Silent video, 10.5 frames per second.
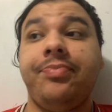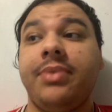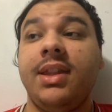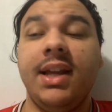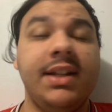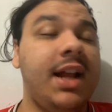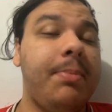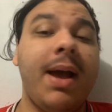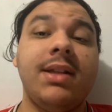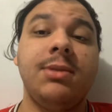the Indiana
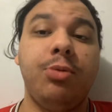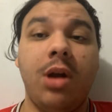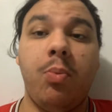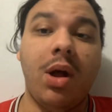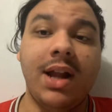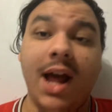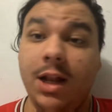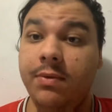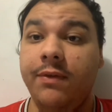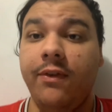Pacers put up one hell
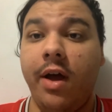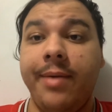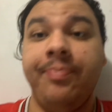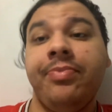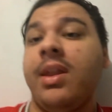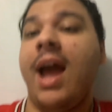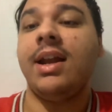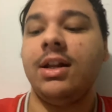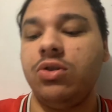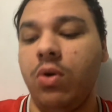of a fight. And
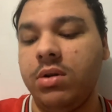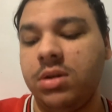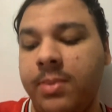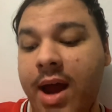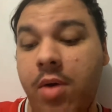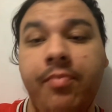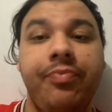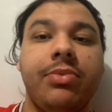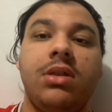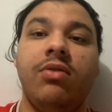they talked about
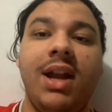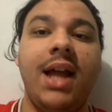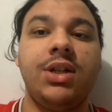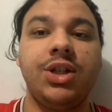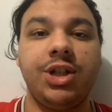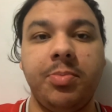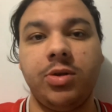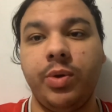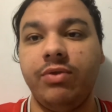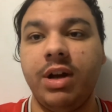the relationship
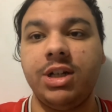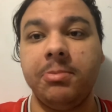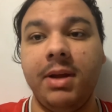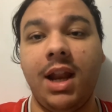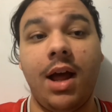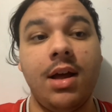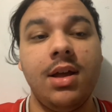between Reggie Miller